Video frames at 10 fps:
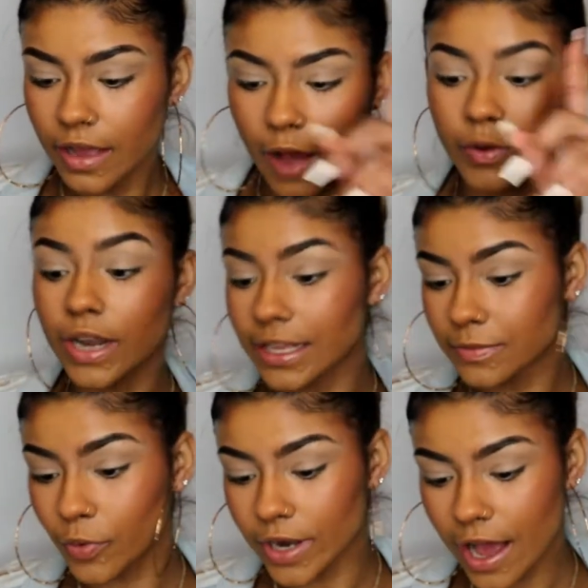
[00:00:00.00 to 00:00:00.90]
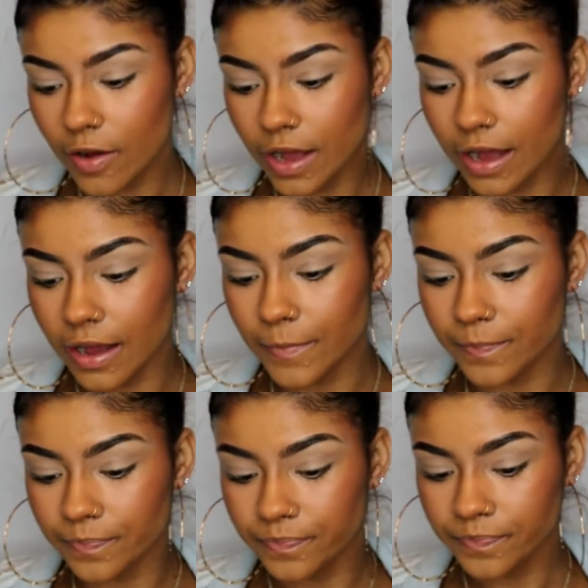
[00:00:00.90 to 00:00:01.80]
i would like to point out
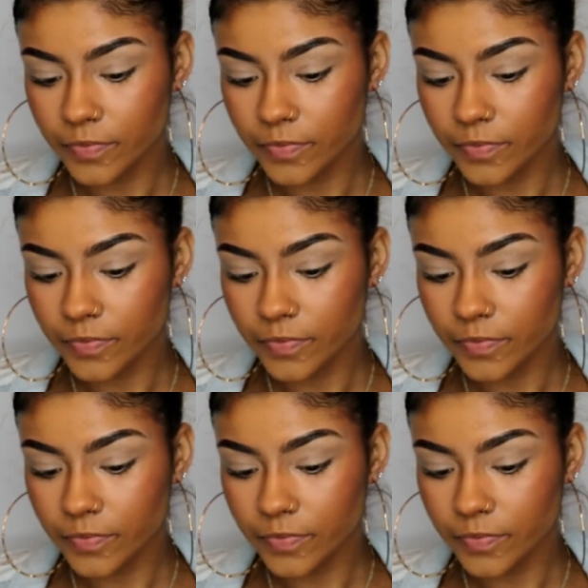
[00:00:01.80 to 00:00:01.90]
um